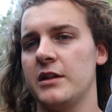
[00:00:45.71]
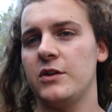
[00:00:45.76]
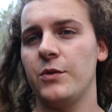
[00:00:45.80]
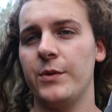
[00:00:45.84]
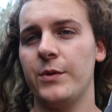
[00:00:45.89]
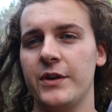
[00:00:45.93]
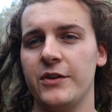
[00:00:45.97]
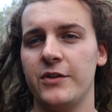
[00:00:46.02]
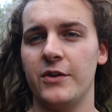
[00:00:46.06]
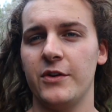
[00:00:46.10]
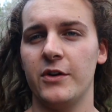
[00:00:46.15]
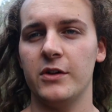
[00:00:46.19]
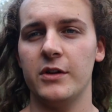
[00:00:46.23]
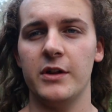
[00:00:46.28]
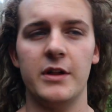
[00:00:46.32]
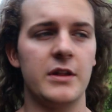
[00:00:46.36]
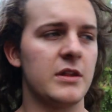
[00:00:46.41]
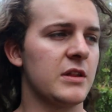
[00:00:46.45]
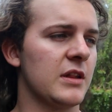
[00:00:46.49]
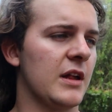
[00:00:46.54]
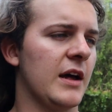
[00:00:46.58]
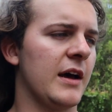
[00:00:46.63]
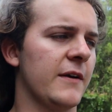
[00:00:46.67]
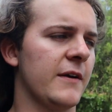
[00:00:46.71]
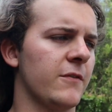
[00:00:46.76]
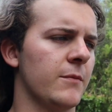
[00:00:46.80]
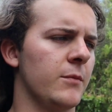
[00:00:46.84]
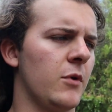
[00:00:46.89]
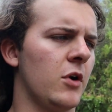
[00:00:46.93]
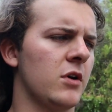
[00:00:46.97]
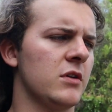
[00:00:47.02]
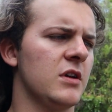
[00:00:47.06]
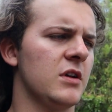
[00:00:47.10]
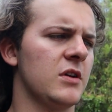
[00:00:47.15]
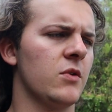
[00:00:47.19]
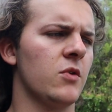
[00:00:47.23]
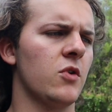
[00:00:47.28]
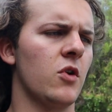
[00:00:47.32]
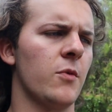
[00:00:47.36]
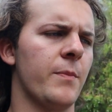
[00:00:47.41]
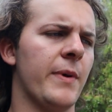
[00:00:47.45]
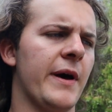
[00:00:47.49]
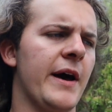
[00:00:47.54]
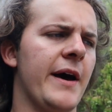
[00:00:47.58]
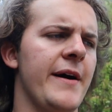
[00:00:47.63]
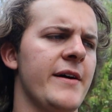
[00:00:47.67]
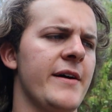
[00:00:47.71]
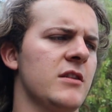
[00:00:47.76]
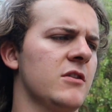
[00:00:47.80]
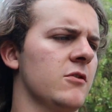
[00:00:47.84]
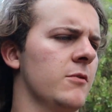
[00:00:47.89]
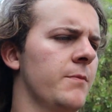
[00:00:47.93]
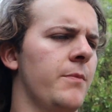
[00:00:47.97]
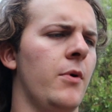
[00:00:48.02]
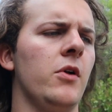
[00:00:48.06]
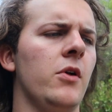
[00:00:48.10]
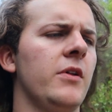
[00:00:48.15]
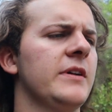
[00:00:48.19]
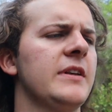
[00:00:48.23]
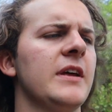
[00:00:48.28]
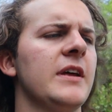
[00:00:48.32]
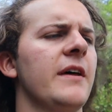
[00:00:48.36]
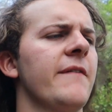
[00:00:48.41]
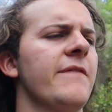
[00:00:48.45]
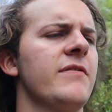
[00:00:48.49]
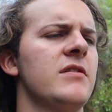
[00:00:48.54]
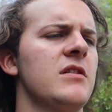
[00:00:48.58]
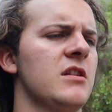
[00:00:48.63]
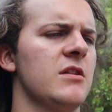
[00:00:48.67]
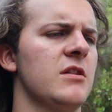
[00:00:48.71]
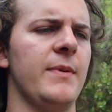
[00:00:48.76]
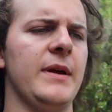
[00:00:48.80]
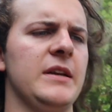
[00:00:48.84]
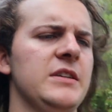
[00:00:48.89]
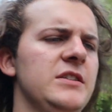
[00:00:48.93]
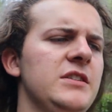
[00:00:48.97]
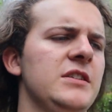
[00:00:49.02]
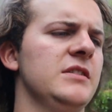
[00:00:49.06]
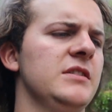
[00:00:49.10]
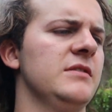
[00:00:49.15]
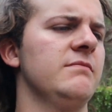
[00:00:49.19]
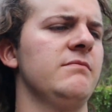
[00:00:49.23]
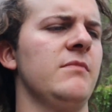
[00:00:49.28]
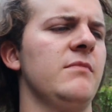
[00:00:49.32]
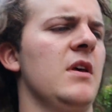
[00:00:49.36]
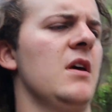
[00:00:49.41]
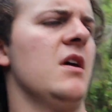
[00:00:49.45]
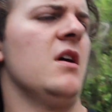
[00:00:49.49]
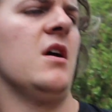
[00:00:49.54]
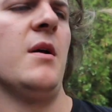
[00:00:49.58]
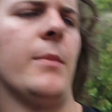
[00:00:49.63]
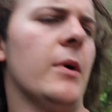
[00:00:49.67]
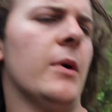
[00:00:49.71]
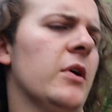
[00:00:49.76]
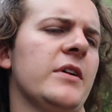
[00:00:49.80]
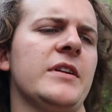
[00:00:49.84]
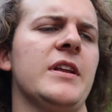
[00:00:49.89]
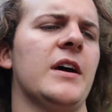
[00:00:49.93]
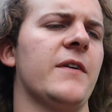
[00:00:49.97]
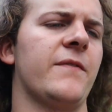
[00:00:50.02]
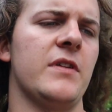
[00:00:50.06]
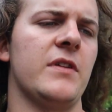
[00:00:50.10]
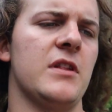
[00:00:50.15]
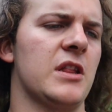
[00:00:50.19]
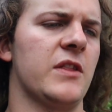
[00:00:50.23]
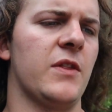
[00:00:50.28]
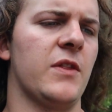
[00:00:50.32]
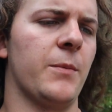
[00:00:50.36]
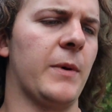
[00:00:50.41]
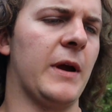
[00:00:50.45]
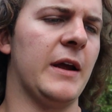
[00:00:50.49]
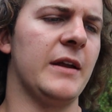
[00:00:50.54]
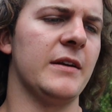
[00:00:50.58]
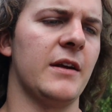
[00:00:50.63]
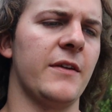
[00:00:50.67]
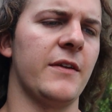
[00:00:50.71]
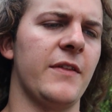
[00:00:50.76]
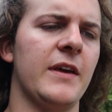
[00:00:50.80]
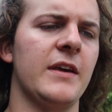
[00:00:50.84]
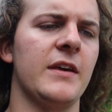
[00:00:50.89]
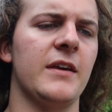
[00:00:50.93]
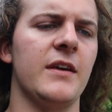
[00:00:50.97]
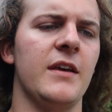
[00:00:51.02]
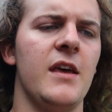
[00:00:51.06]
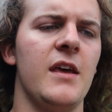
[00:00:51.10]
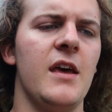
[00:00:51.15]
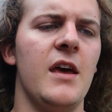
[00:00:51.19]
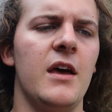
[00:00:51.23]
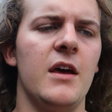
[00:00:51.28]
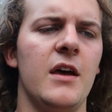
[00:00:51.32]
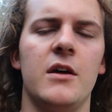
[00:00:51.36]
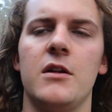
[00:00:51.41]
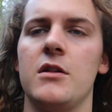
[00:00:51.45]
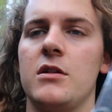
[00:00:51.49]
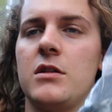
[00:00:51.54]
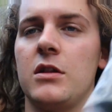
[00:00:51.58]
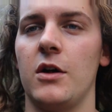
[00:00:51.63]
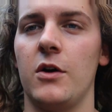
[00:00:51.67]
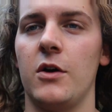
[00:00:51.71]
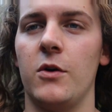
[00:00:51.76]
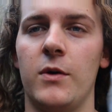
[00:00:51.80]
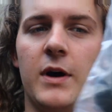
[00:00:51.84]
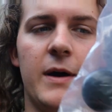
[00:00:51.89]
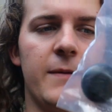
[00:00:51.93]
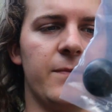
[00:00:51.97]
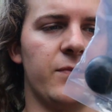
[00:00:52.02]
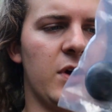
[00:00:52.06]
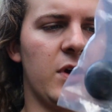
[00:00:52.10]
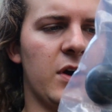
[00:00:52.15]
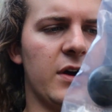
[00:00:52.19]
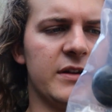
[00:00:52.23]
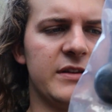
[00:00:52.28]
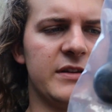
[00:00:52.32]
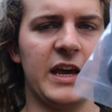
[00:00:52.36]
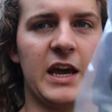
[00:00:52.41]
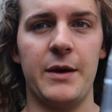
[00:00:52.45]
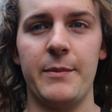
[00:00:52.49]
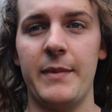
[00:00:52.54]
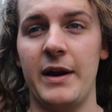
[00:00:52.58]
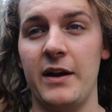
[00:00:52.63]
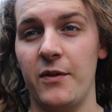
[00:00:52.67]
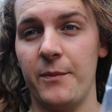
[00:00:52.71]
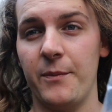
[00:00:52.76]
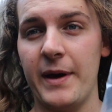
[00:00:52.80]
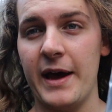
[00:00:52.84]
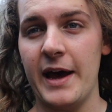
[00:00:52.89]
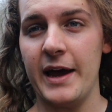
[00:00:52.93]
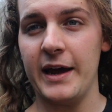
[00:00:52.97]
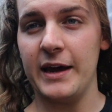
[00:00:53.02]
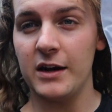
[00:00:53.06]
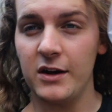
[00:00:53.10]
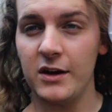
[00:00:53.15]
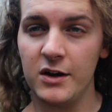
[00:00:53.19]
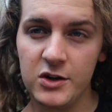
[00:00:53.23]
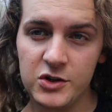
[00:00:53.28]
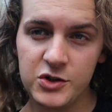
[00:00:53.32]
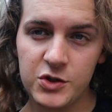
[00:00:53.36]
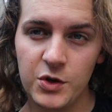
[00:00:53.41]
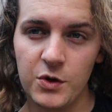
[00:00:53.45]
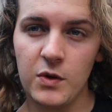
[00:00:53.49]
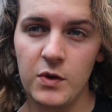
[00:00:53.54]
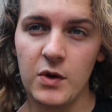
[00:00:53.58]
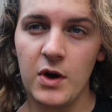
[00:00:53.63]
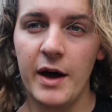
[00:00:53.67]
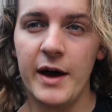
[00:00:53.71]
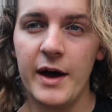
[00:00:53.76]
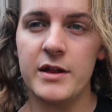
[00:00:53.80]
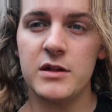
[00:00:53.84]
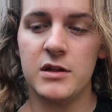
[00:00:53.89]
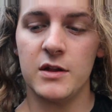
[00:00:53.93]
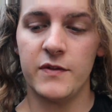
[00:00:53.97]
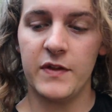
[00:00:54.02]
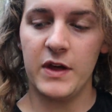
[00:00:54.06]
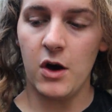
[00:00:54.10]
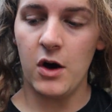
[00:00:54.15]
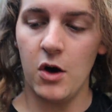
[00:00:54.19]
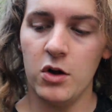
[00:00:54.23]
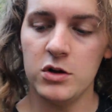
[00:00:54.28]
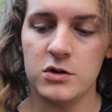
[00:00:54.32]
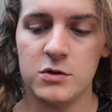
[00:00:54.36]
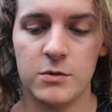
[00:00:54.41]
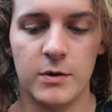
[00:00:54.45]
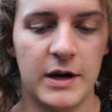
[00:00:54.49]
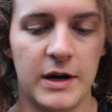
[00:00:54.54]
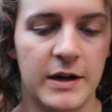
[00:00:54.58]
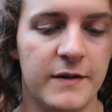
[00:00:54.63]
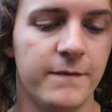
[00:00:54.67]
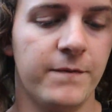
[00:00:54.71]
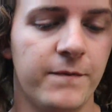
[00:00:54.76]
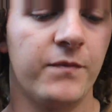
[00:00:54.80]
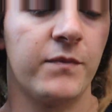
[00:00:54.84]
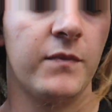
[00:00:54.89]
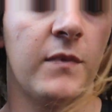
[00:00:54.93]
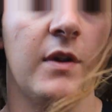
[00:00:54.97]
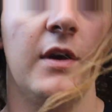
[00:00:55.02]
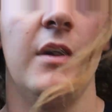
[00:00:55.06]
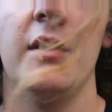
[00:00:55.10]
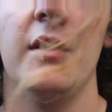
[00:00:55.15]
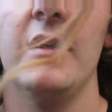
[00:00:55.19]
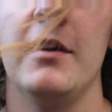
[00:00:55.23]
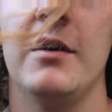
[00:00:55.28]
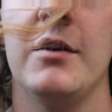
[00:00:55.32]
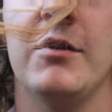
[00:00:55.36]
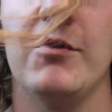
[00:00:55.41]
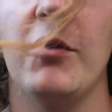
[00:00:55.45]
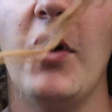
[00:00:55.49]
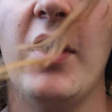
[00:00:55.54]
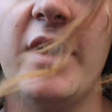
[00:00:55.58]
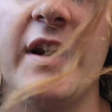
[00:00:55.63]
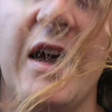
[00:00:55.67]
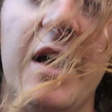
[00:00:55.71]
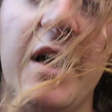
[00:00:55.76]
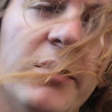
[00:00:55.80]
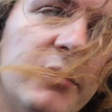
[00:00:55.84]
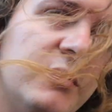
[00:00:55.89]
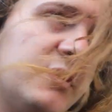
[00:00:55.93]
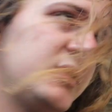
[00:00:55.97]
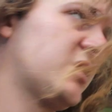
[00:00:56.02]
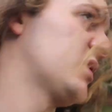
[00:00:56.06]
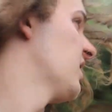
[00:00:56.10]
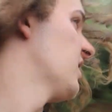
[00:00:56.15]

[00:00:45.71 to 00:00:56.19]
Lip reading: said, $22 from Online Auto Parts. They're a Polytough suspension. Polytough is the brand, I think. So I'm going to take them out of the bag and I'm going to show you guys the old one right now,